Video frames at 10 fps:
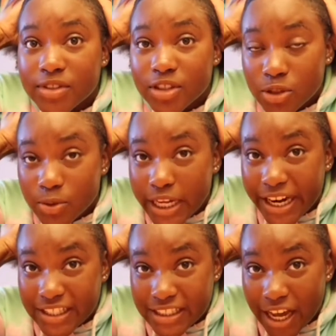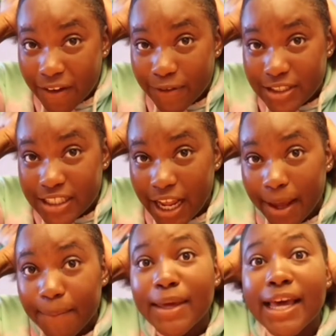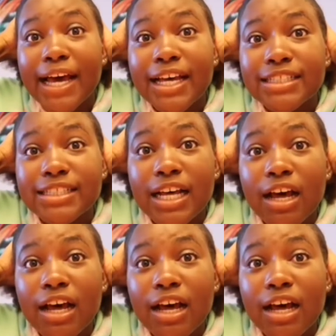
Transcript: do a hairstyle for tonight because